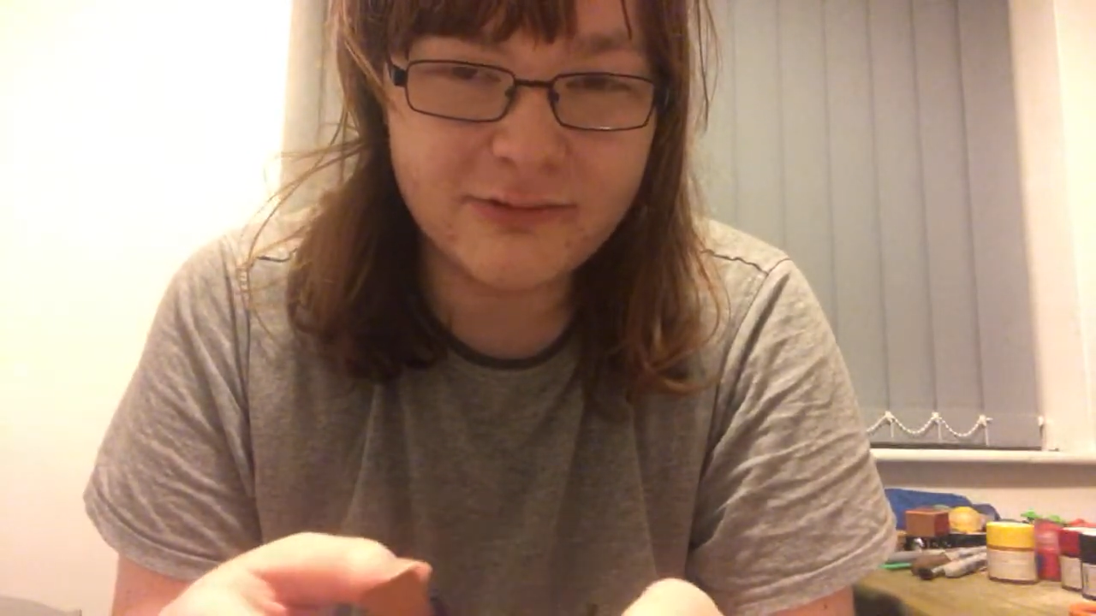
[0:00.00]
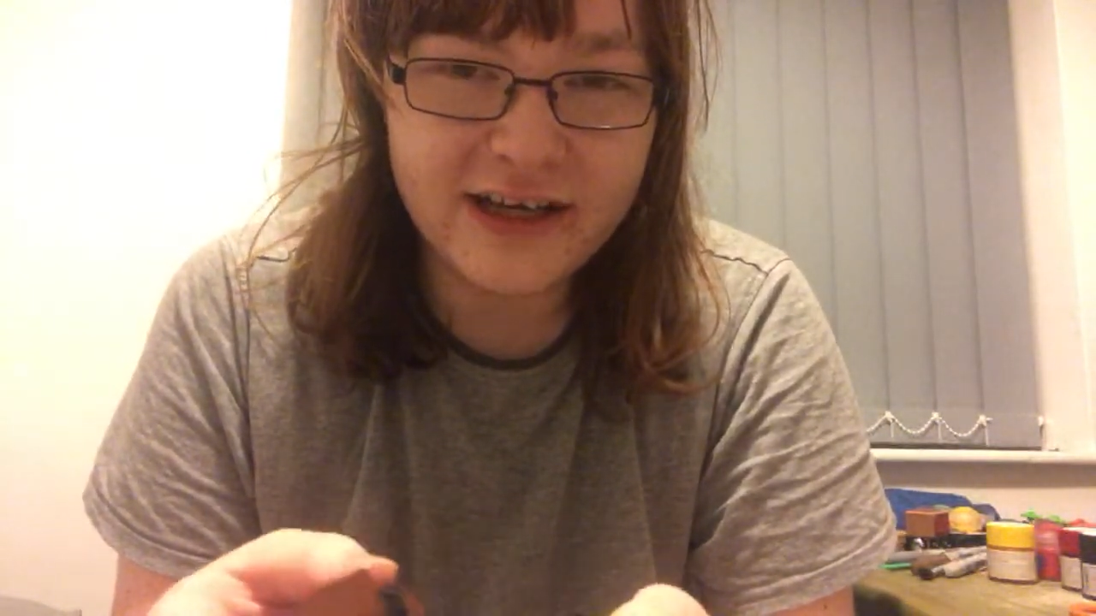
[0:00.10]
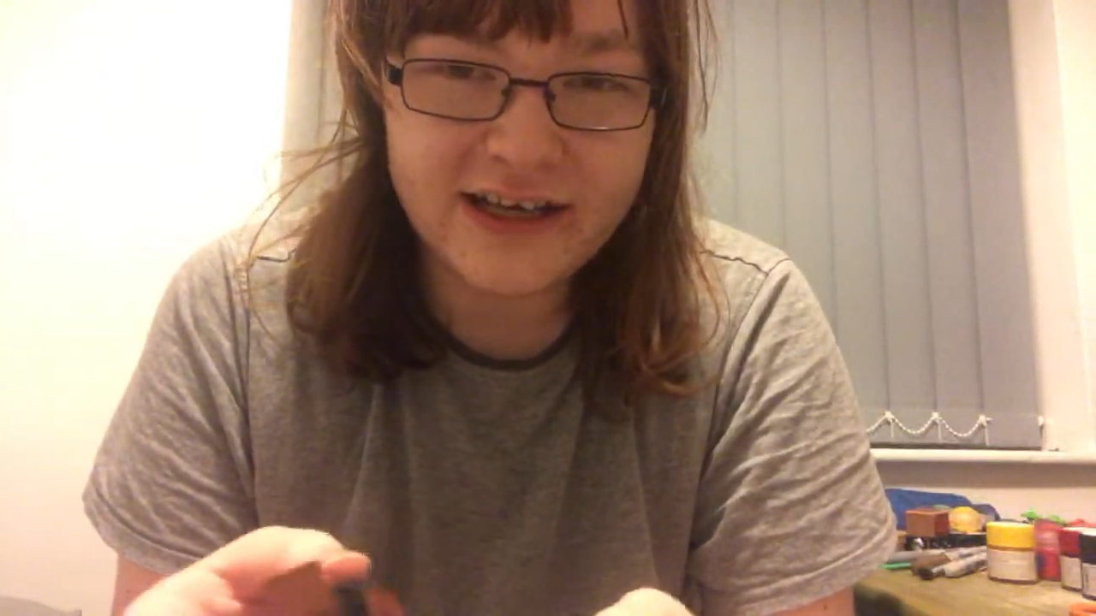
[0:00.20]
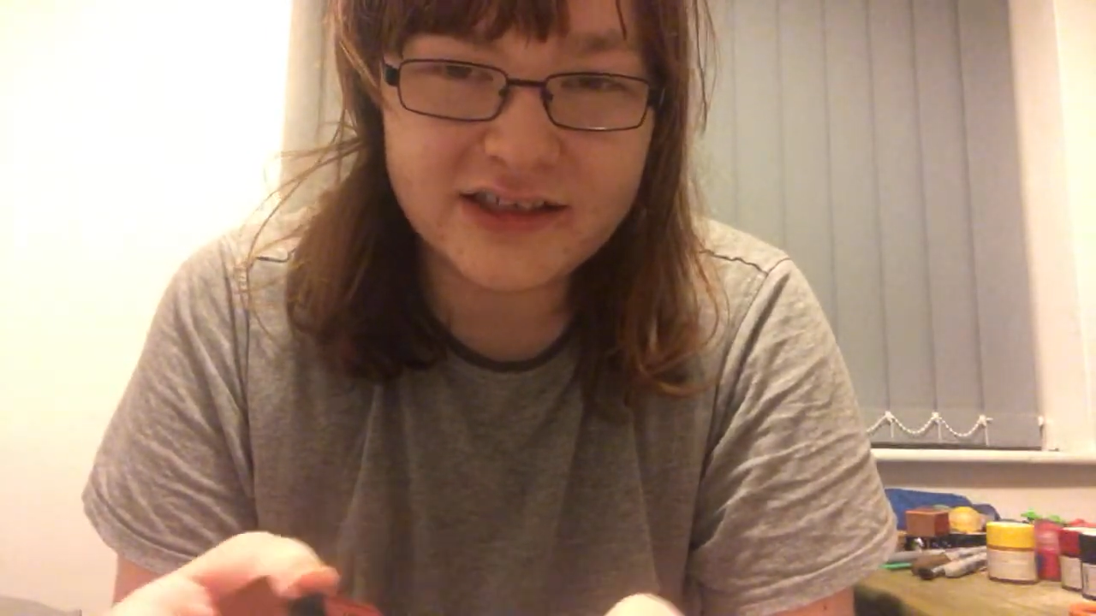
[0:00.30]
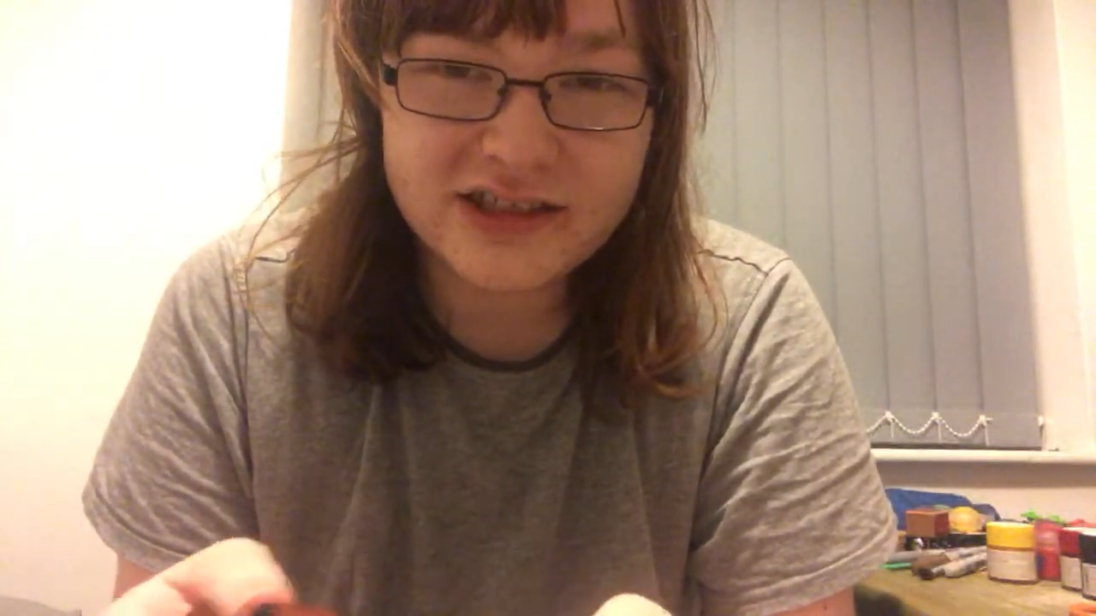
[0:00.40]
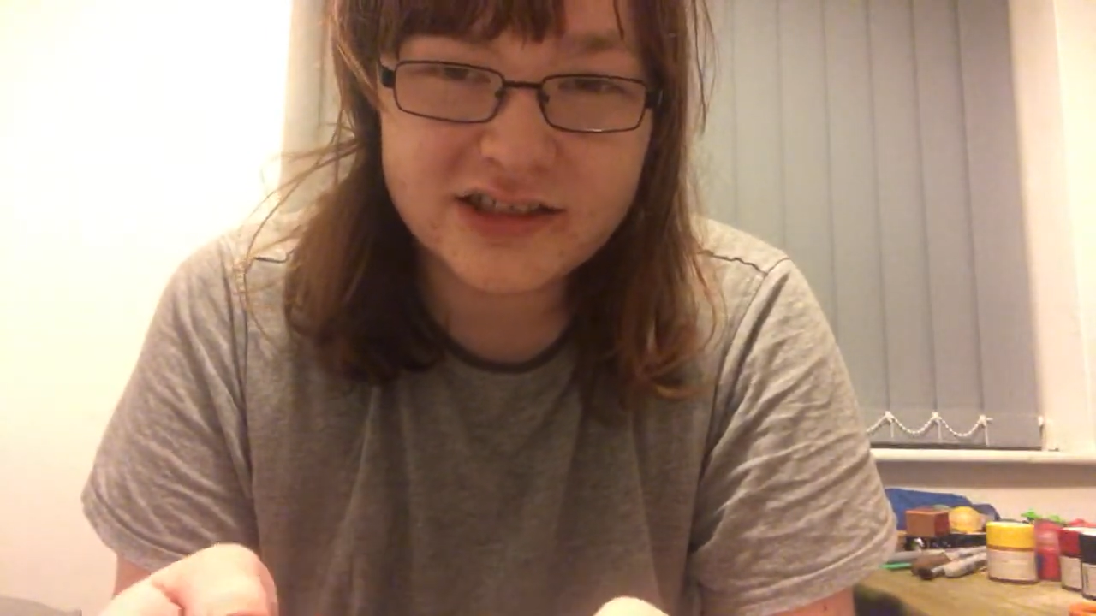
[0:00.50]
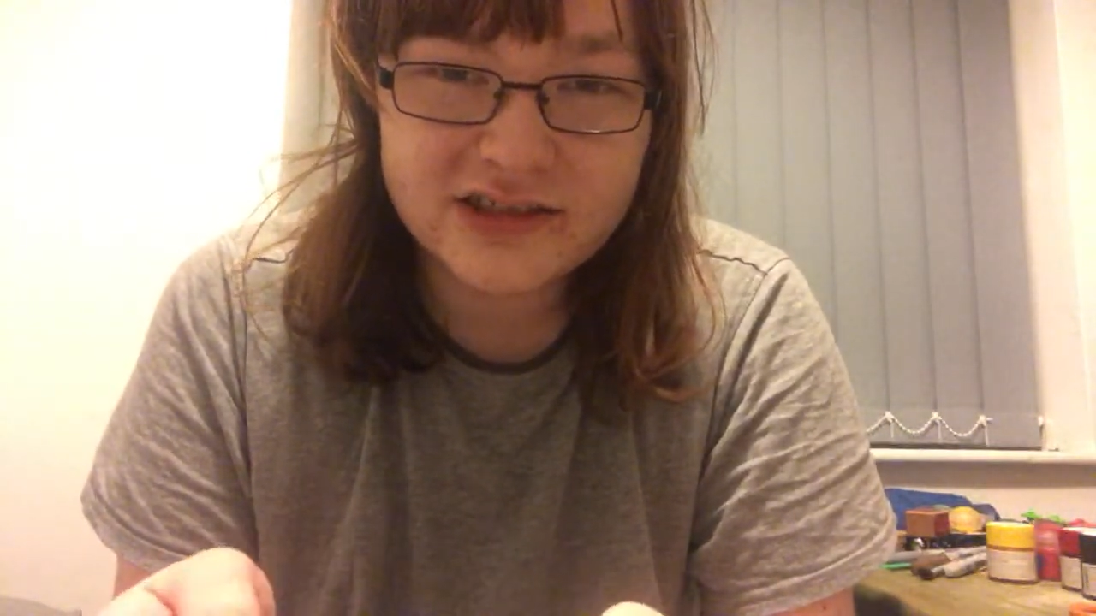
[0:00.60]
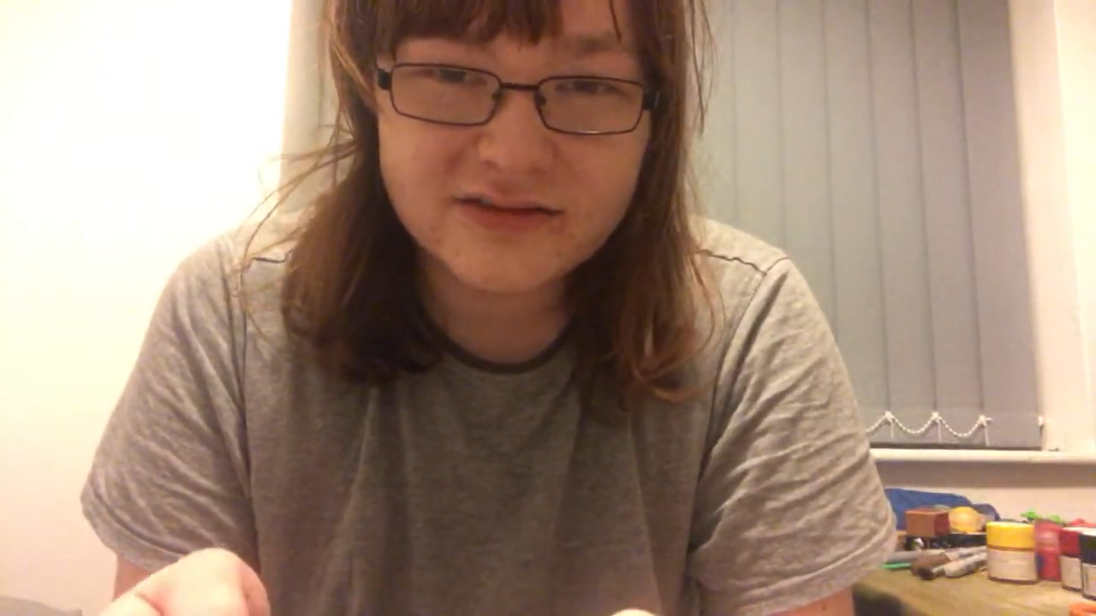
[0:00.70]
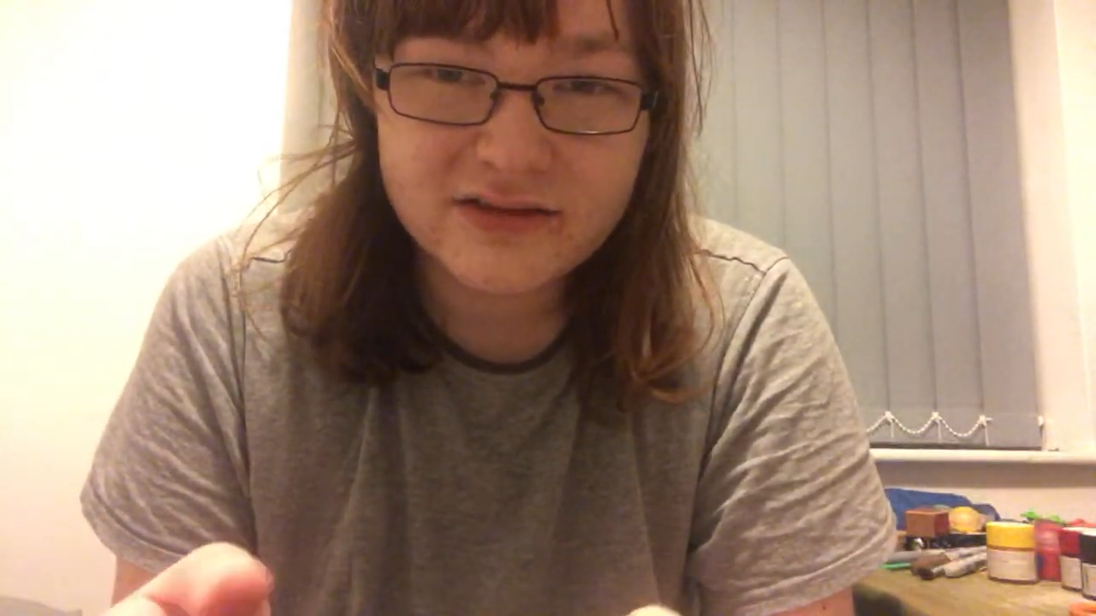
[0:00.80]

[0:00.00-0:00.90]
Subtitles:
Rheneas.